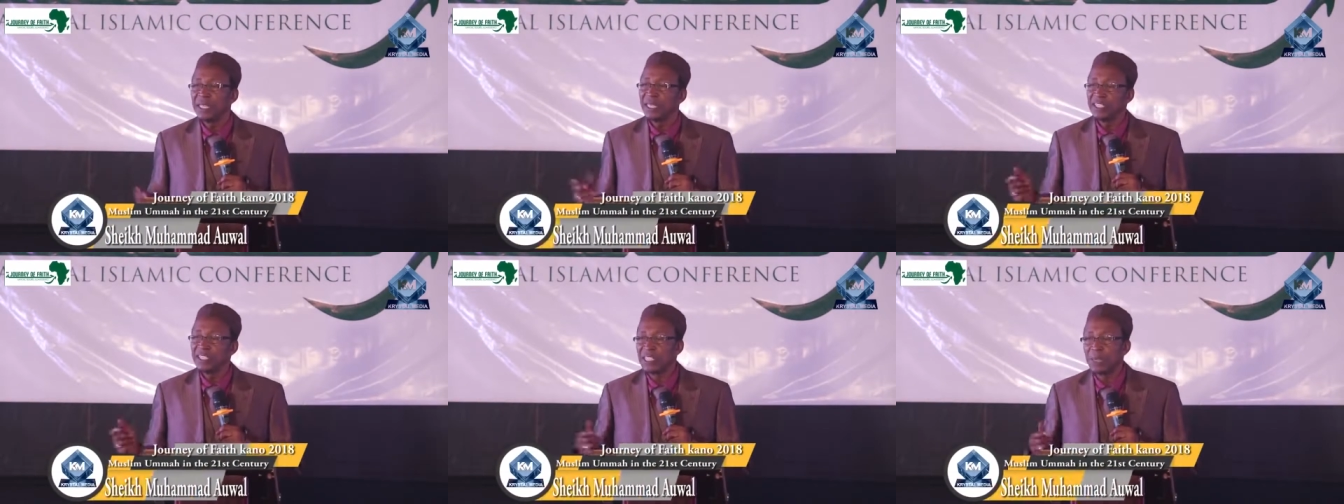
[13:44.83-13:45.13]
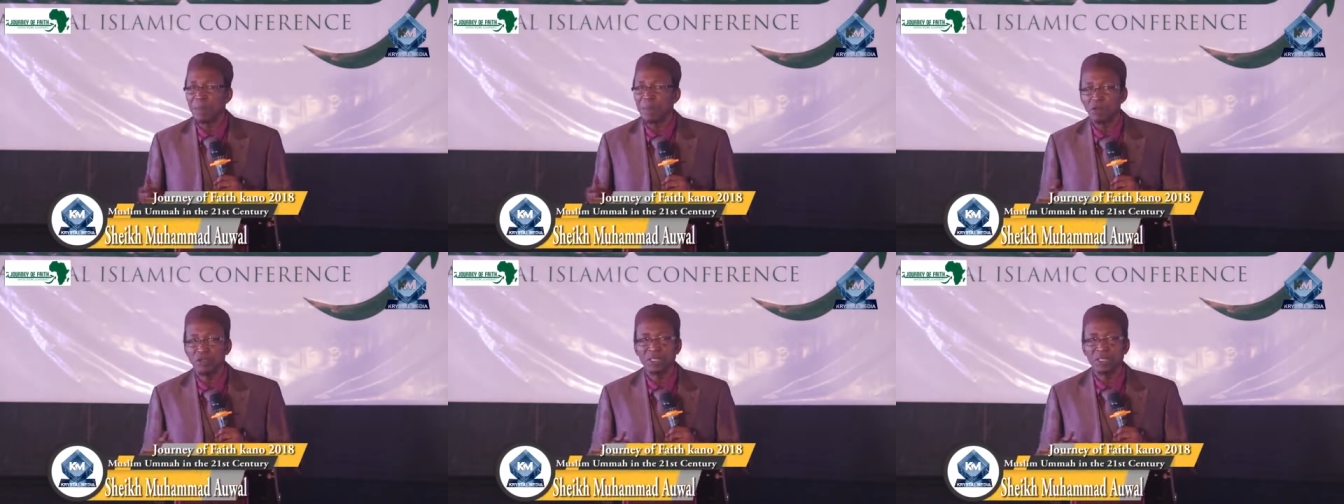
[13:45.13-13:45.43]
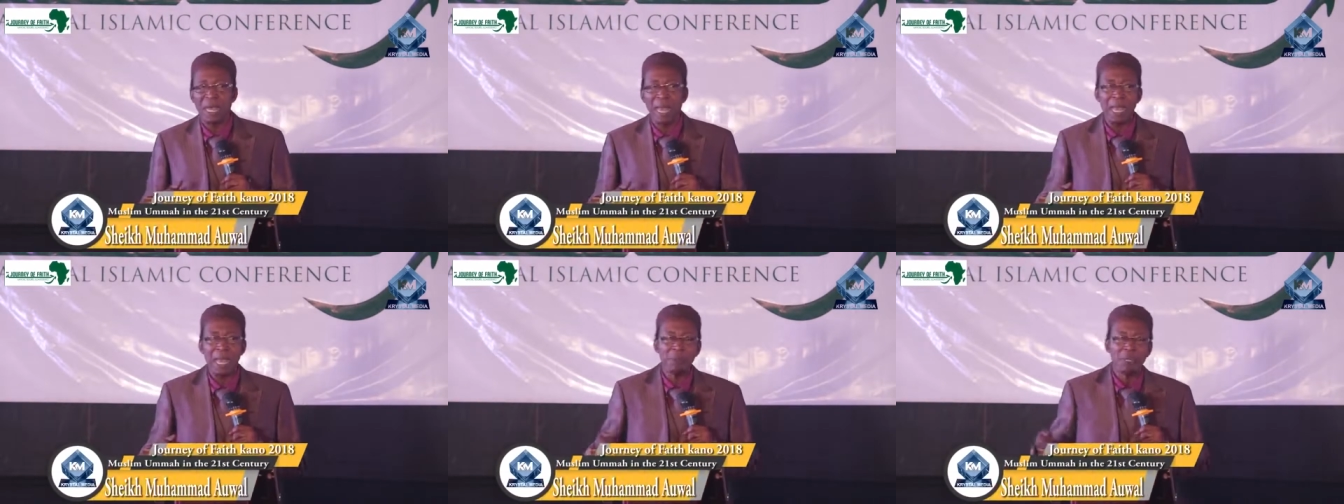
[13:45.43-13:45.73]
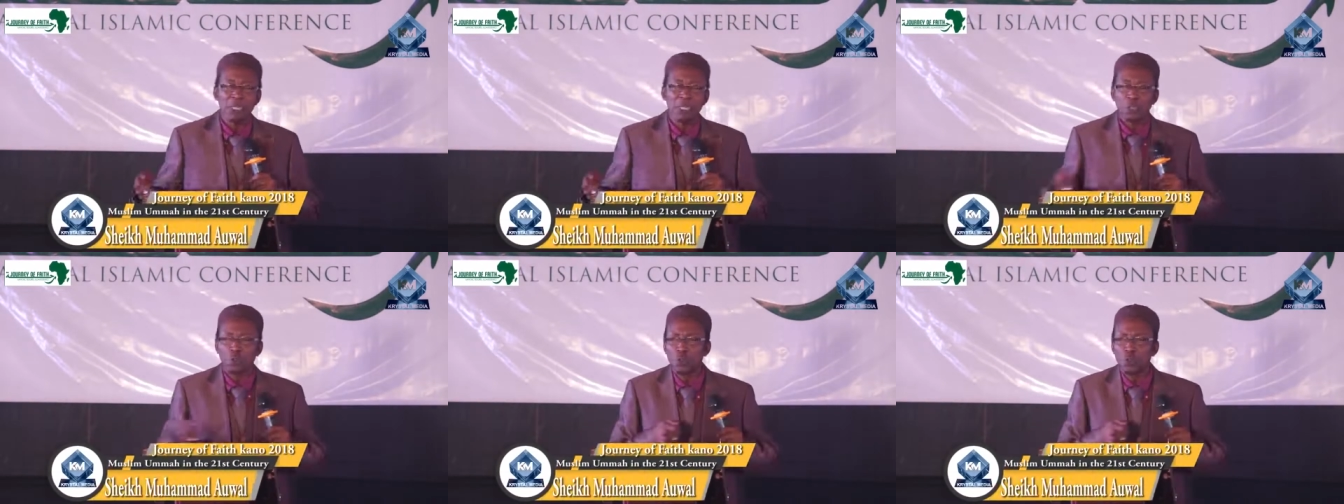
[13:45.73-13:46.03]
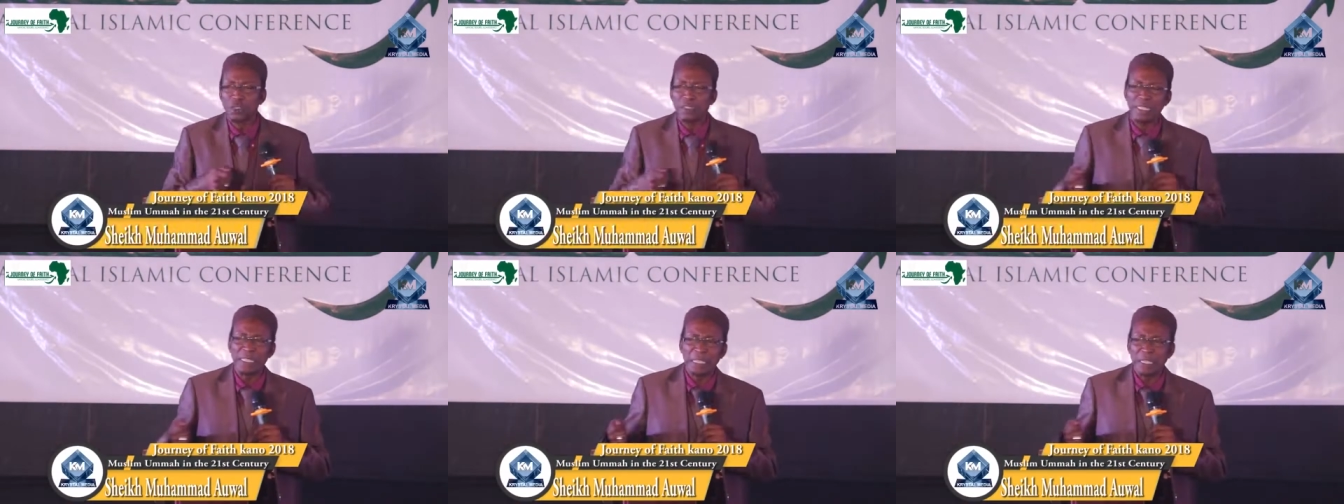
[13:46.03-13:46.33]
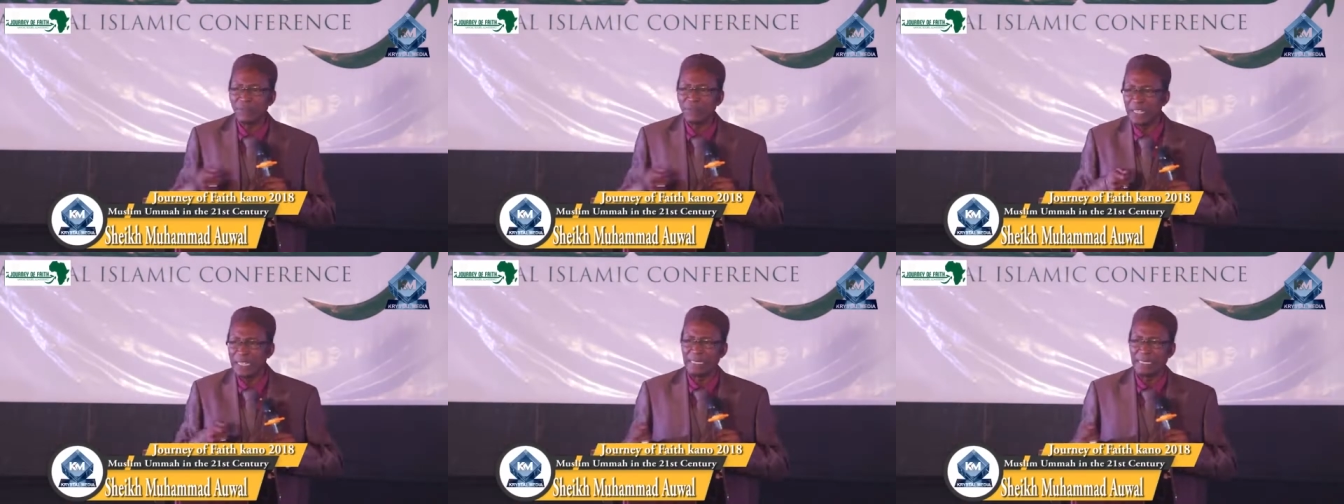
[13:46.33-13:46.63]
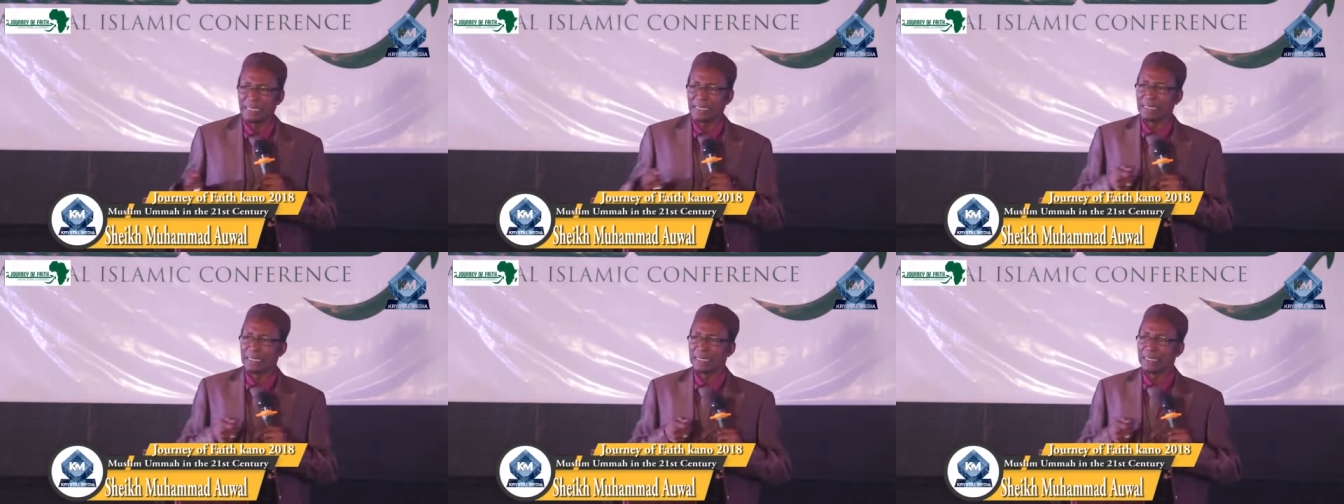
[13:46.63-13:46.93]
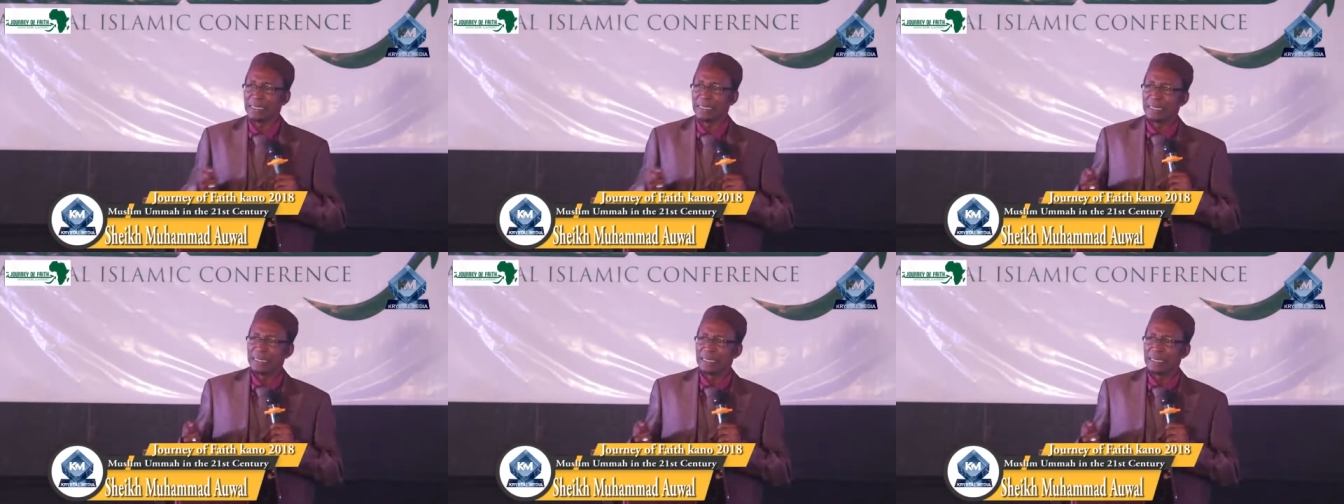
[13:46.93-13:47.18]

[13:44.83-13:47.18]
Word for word: It's about time to seed it.